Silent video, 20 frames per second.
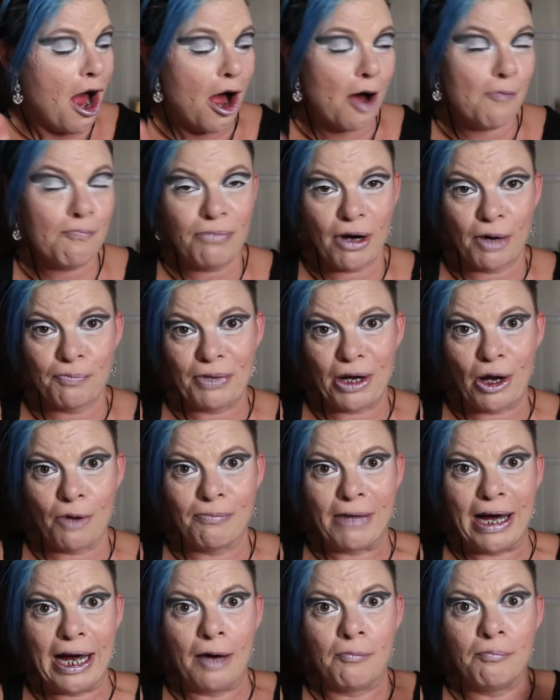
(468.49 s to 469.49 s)
and pop it on
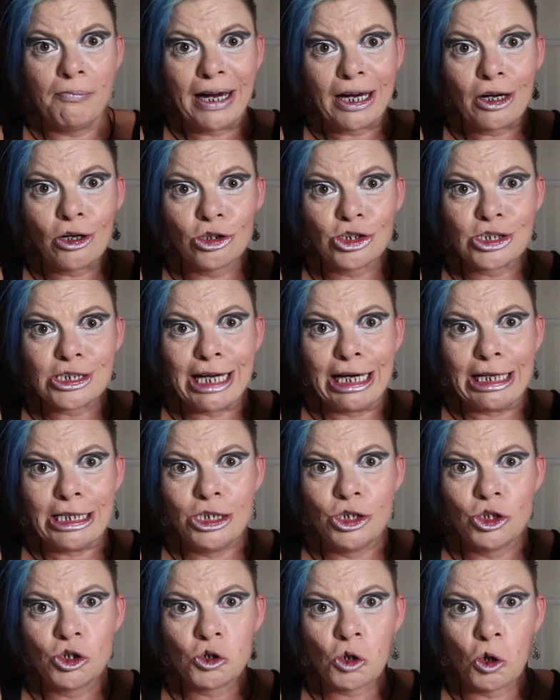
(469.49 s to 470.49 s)
my handbag because that
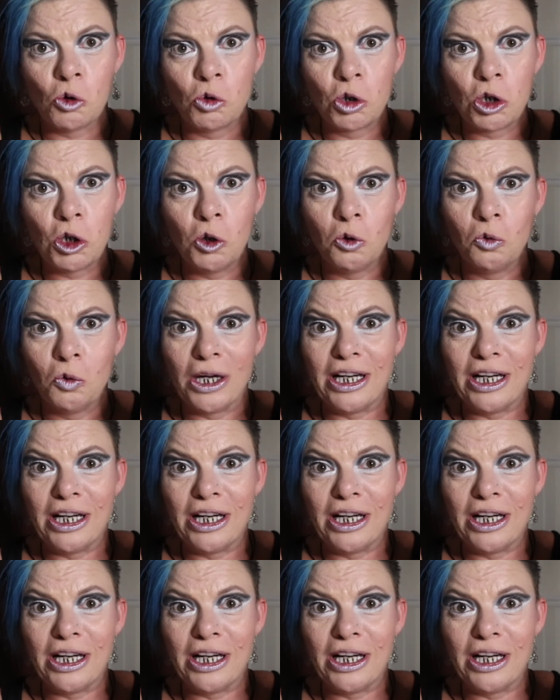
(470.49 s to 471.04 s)
is so cute.